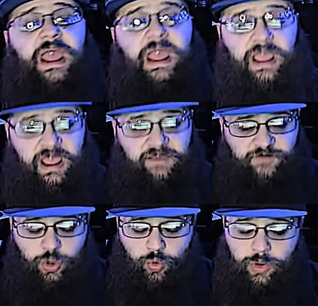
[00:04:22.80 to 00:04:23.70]
If
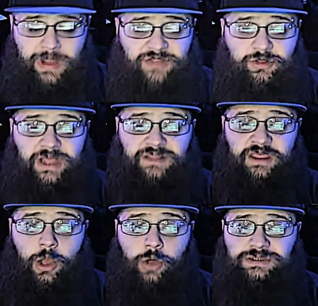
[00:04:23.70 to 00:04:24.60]
you would rather get the
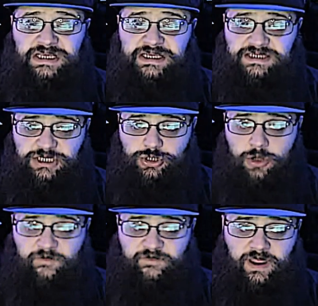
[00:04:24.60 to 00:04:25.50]
OTC
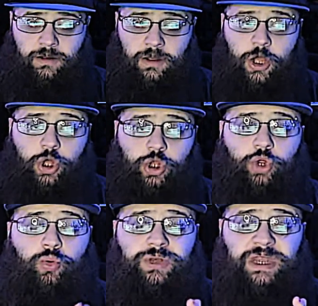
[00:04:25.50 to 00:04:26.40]
trophy, you
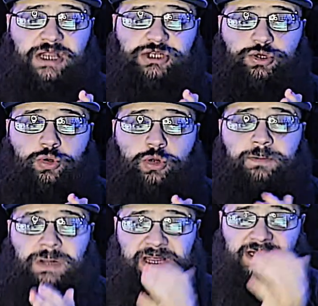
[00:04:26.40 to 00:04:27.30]
will need to
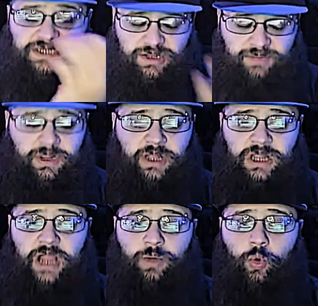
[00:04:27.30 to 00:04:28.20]
complete the
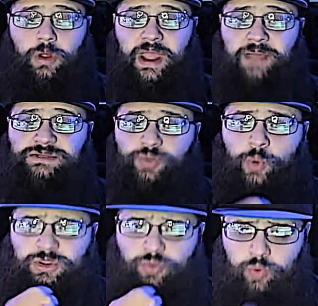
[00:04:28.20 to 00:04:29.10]
Bloodline War Games
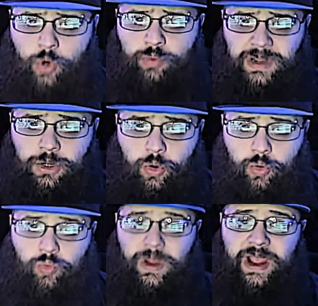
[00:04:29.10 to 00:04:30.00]
with Roman
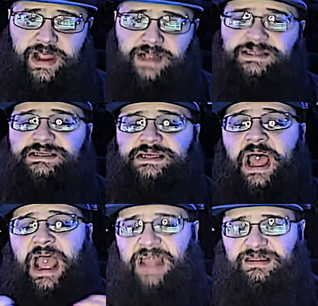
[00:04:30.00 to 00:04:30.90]
Reigns
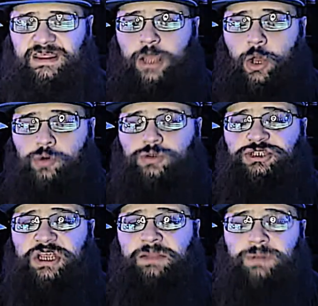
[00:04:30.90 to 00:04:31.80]
and the
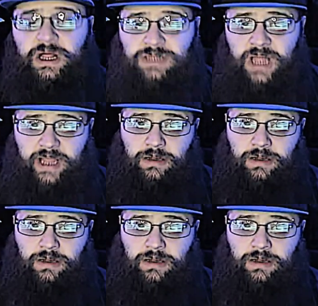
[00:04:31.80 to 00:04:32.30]
OG Bloodline.